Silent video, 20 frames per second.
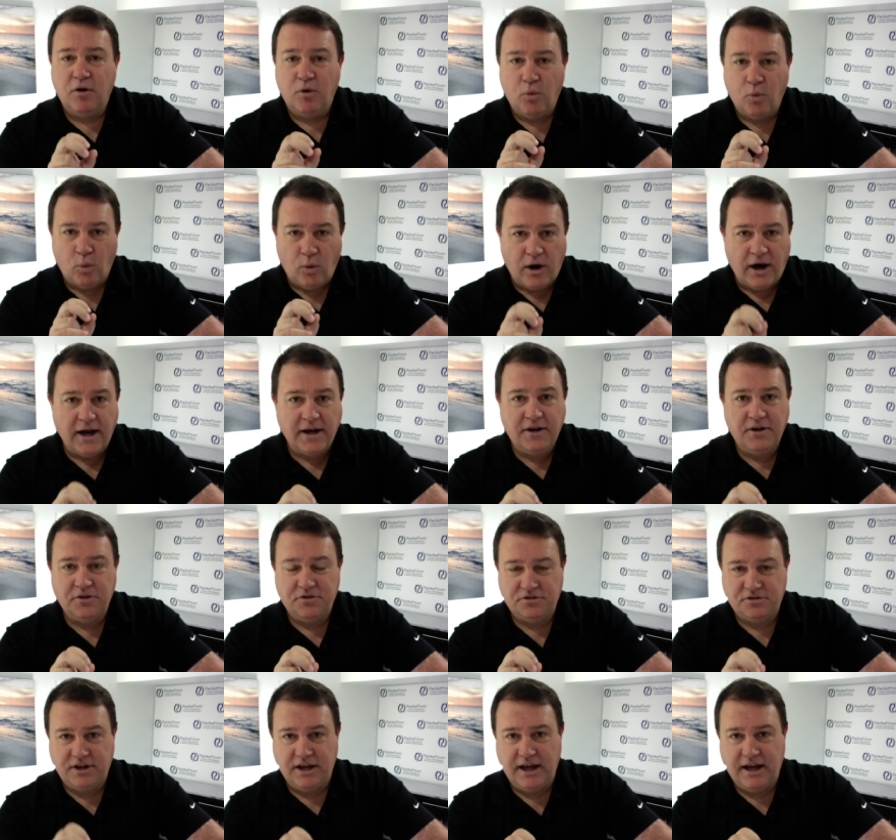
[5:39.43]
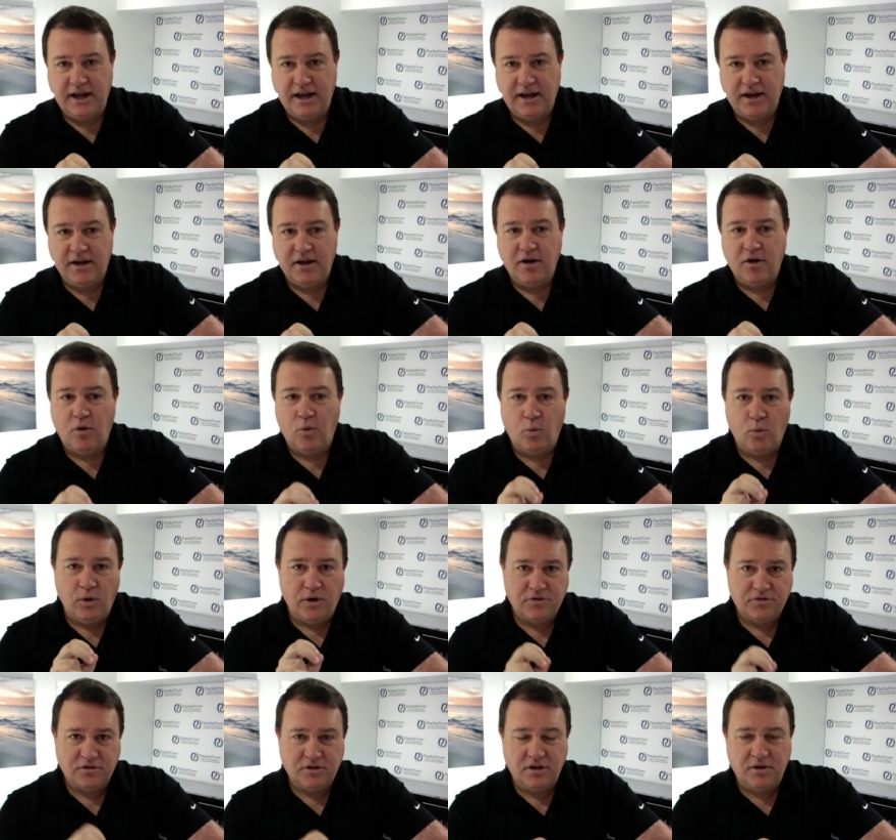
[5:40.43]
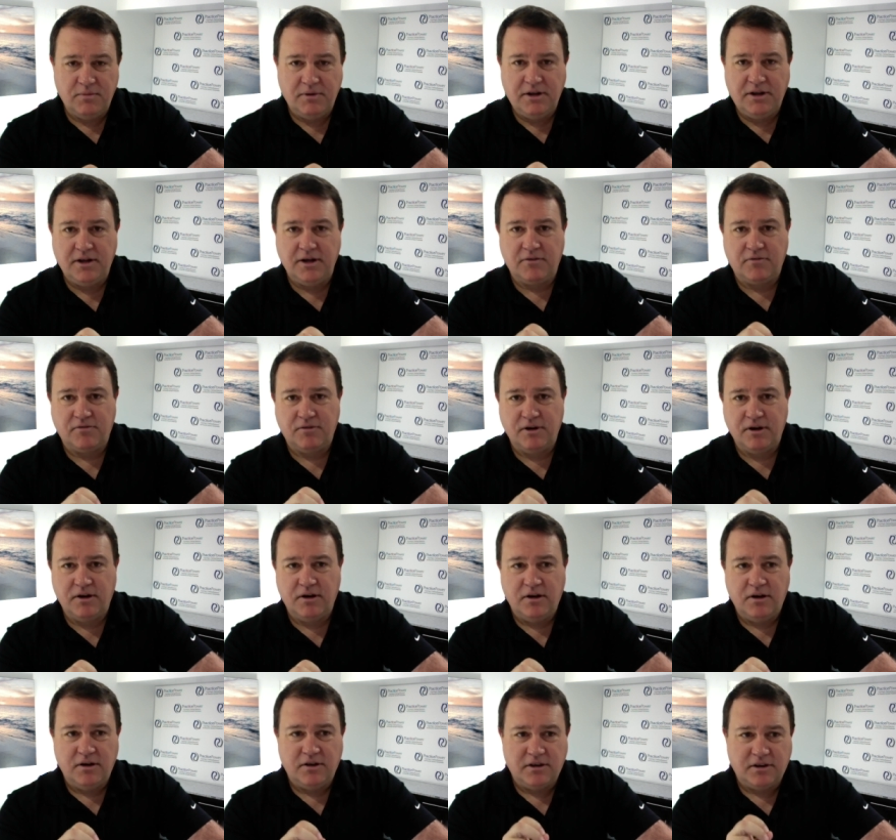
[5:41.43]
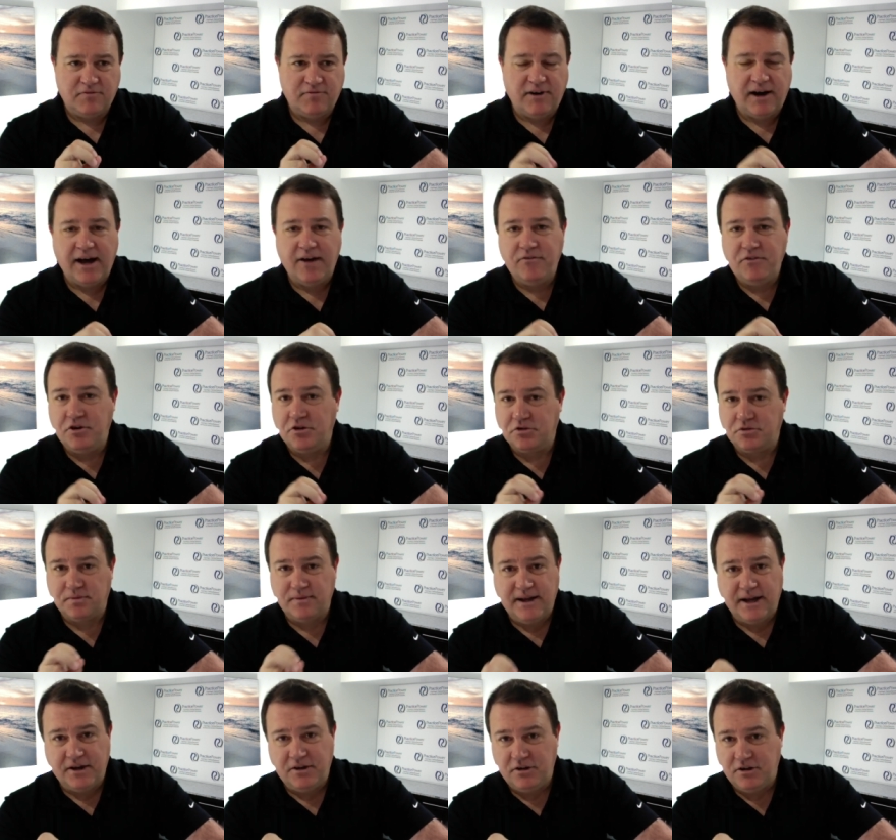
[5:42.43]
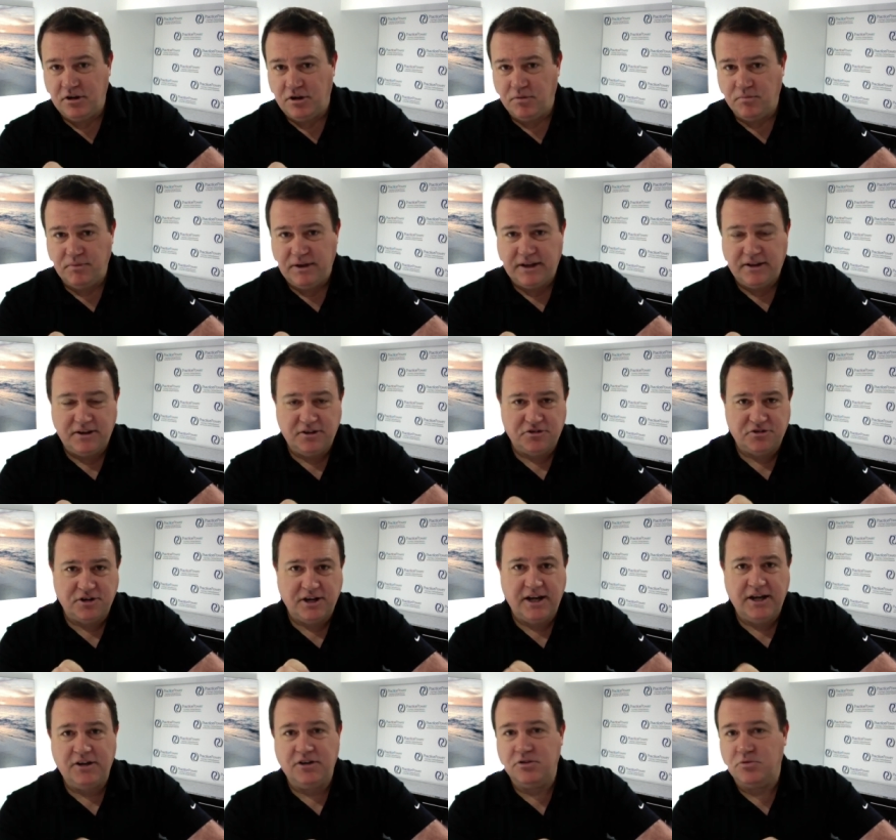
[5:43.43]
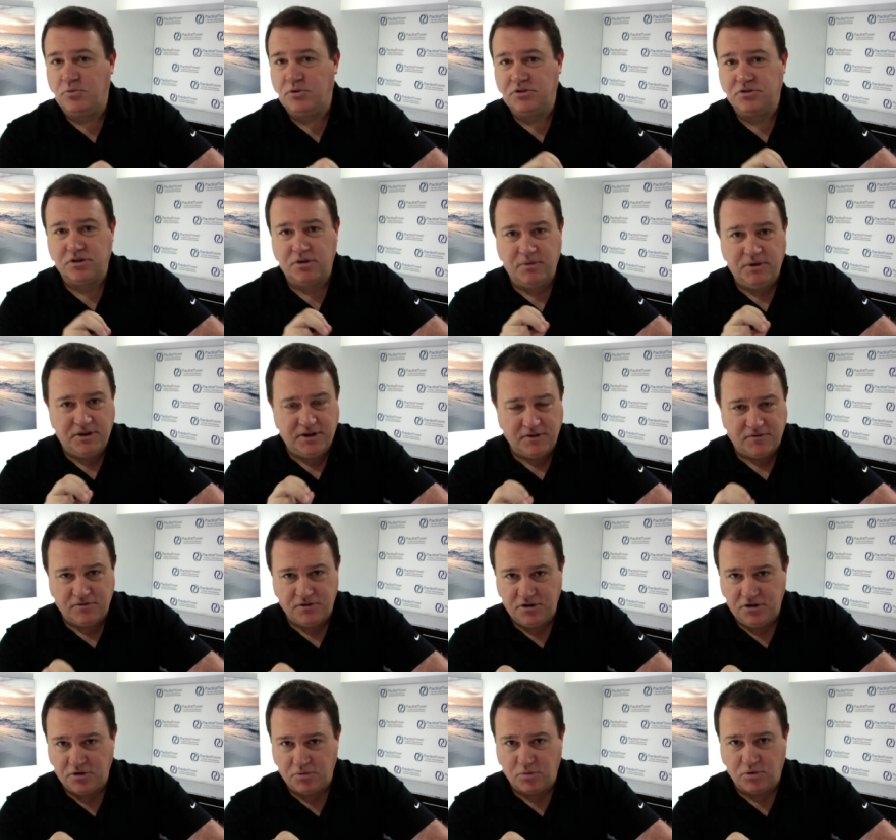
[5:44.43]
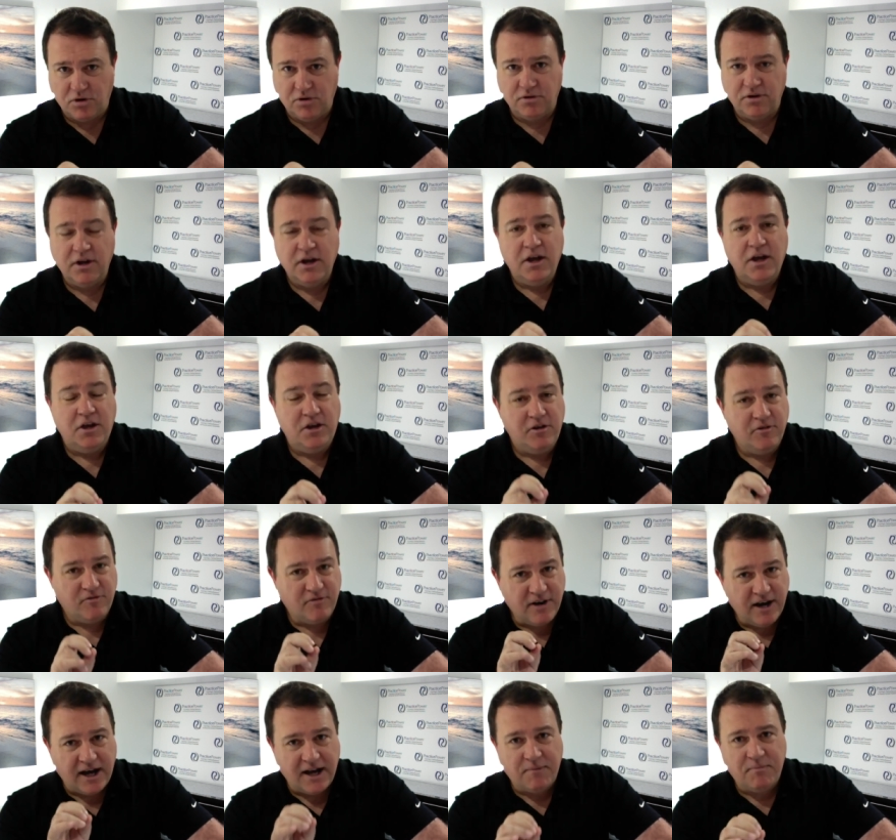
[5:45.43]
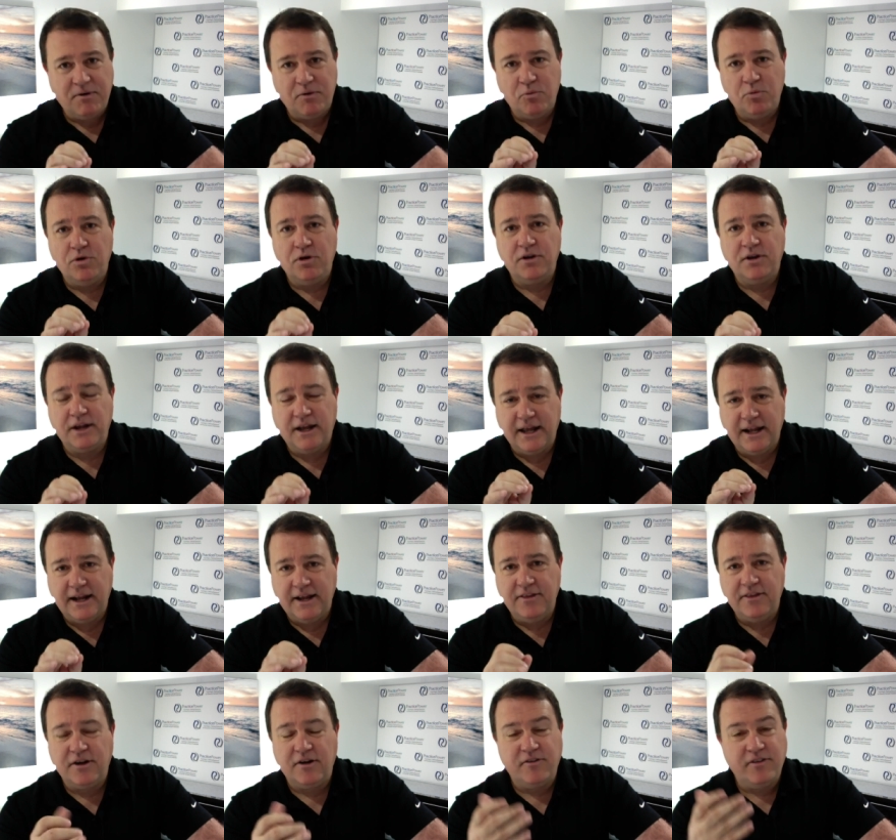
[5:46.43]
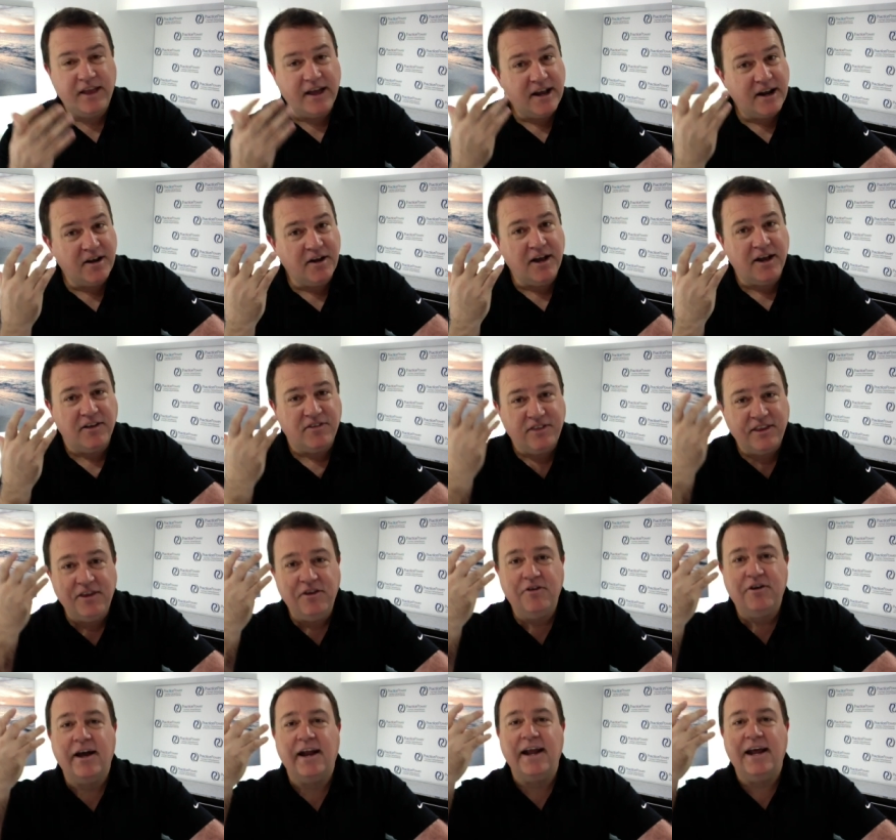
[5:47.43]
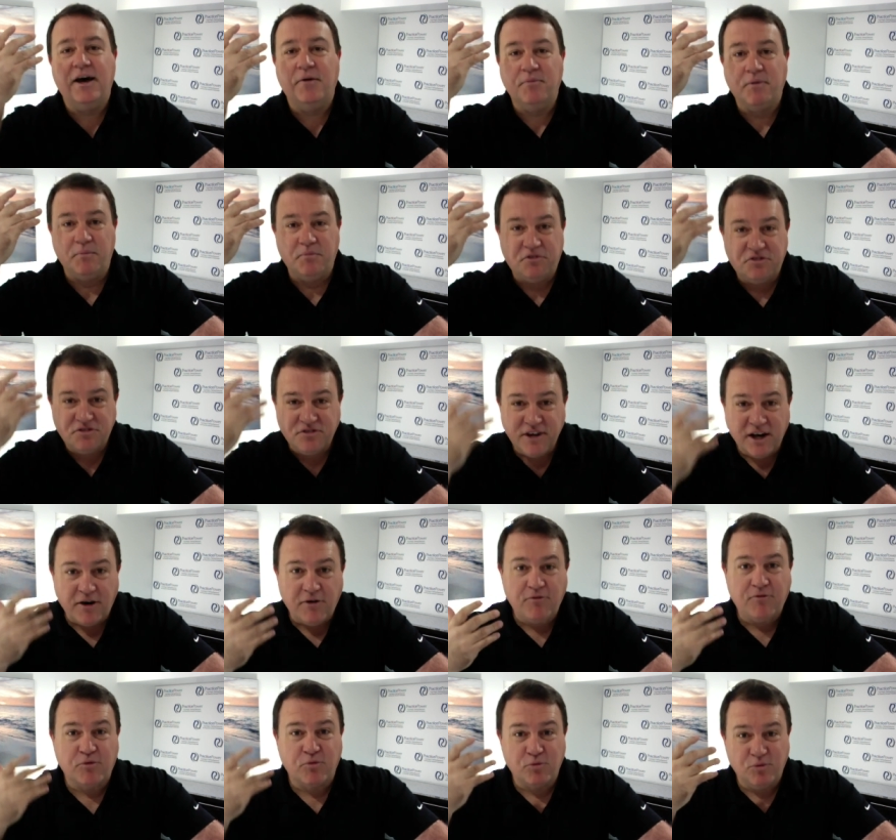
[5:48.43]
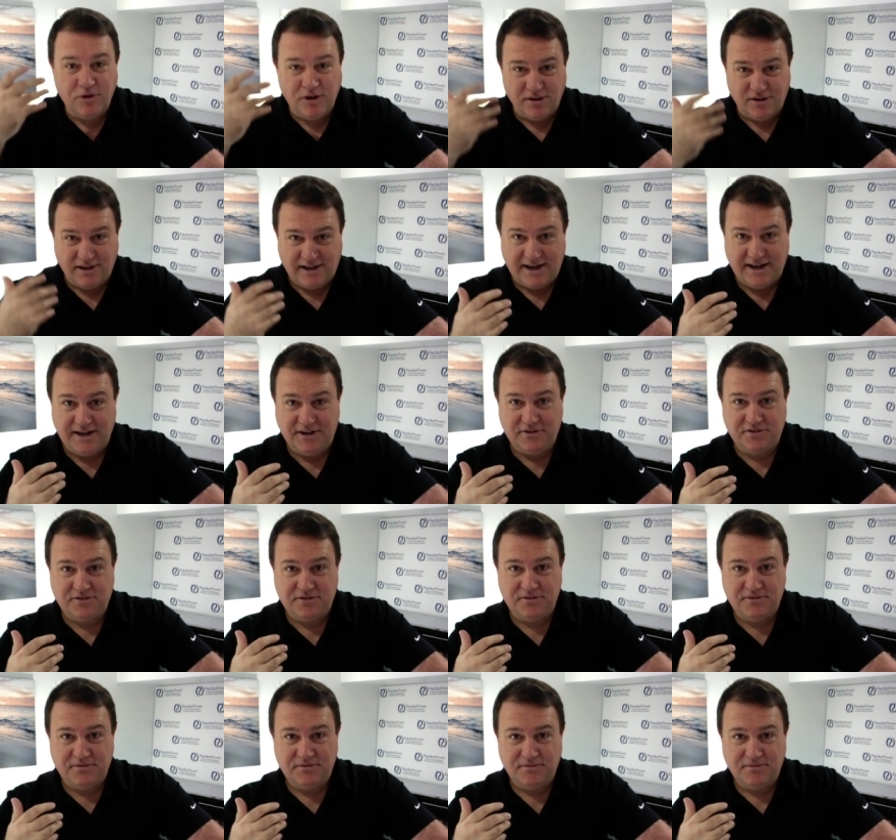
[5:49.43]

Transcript: why do you stay? What's going to be different? Five years from now, you don't make these changes. What's going to be different in your world? You've got to be willing to get in there, and they got to you got to help them self realize